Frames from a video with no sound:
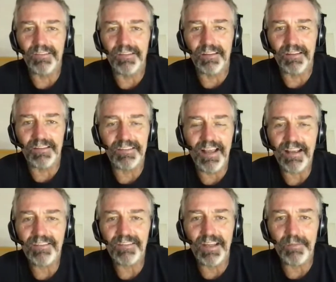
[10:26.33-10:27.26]
it's the
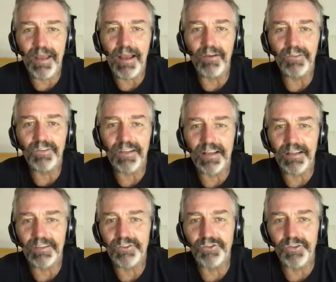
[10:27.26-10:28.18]
exact same house
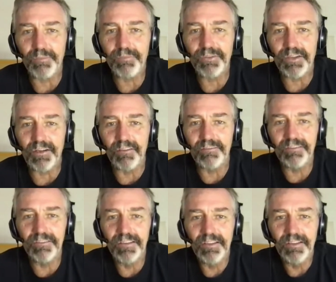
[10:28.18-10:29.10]
that I had dreamt
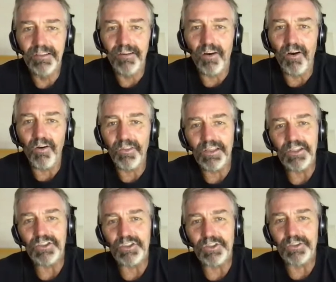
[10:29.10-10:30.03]
of all
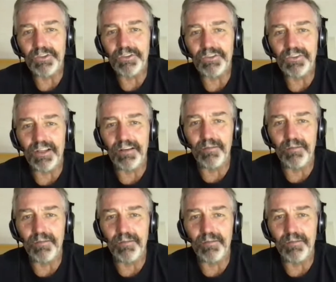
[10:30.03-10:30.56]
these years.